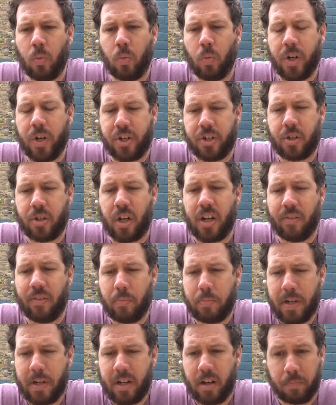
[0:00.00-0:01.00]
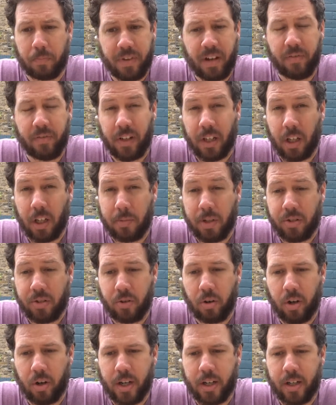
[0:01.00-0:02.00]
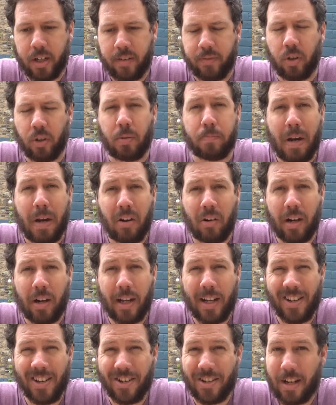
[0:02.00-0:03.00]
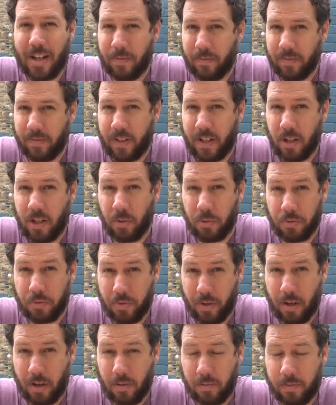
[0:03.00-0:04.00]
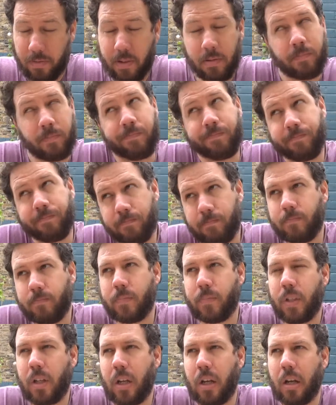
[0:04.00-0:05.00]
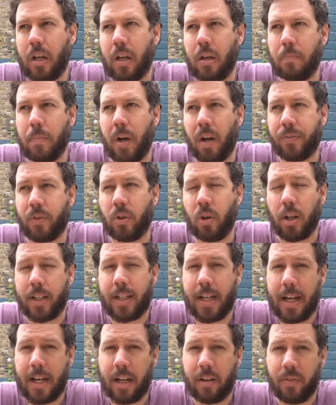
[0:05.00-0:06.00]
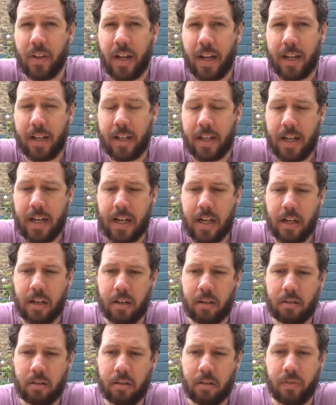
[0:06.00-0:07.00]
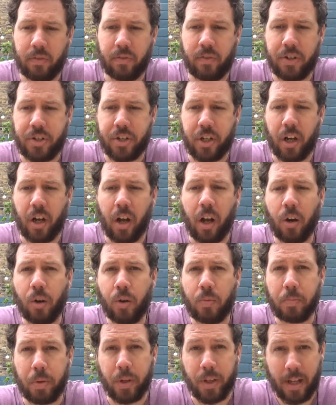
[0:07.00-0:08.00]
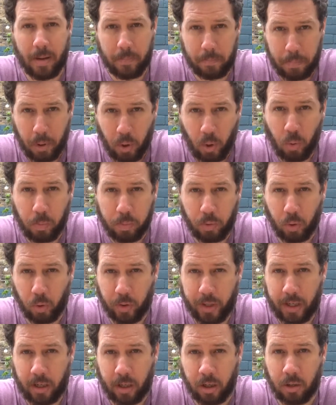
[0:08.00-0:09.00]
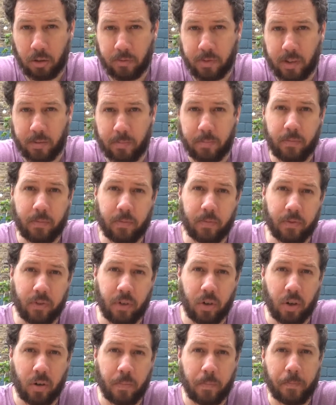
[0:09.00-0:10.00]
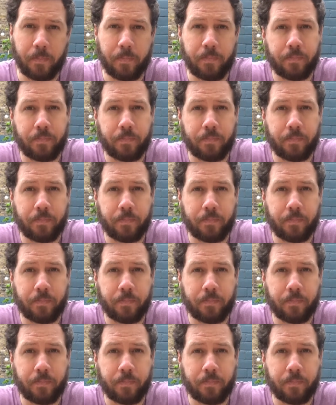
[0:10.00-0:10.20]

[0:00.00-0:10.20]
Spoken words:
which another beer I'm definitely going to be trying. They've got the Barrel Age 1050 on draft. I've got a can of that in the fridge at home, but that Paul brought that over from